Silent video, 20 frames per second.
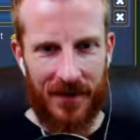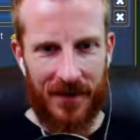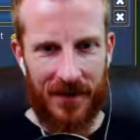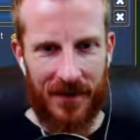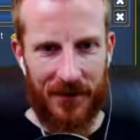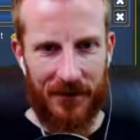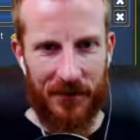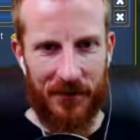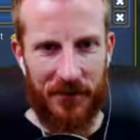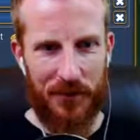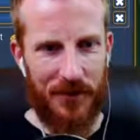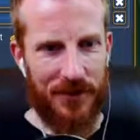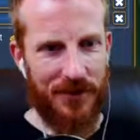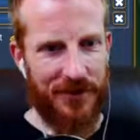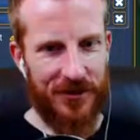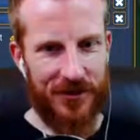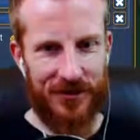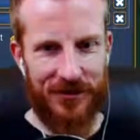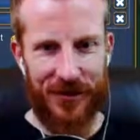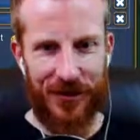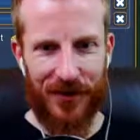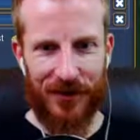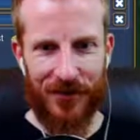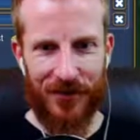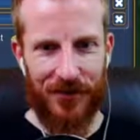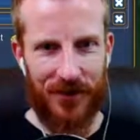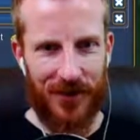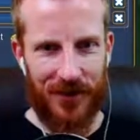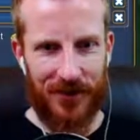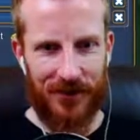God, Rupert just
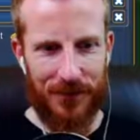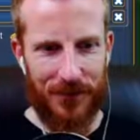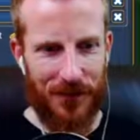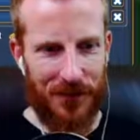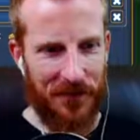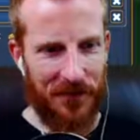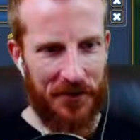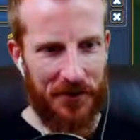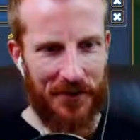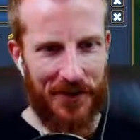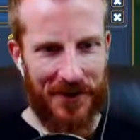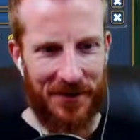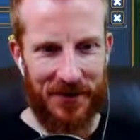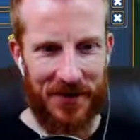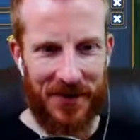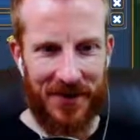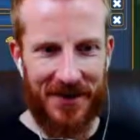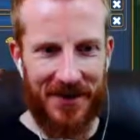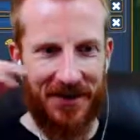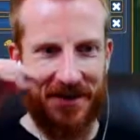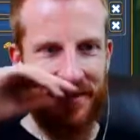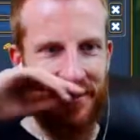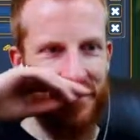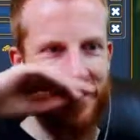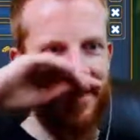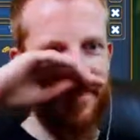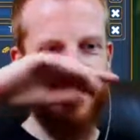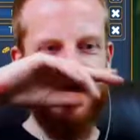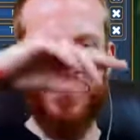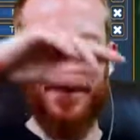follows Oswald around like a
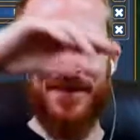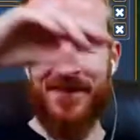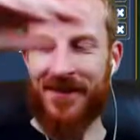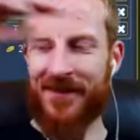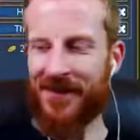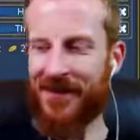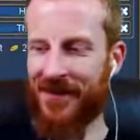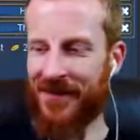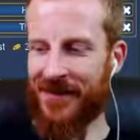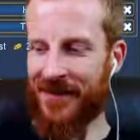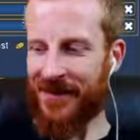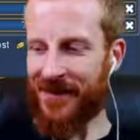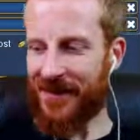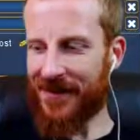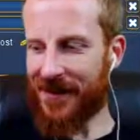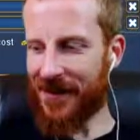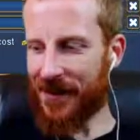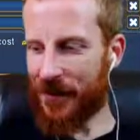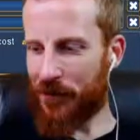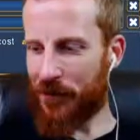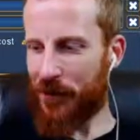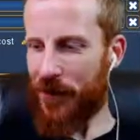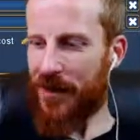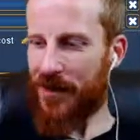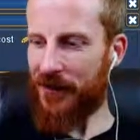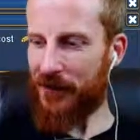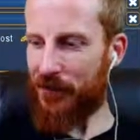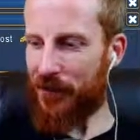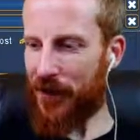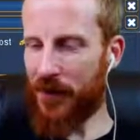
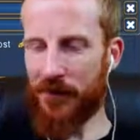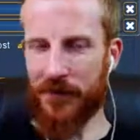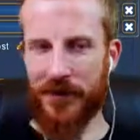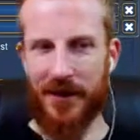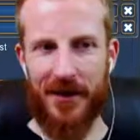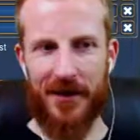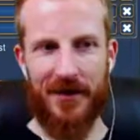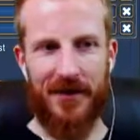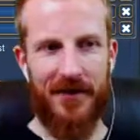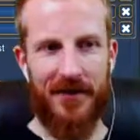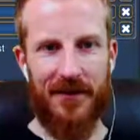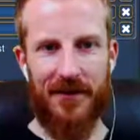pet puppy.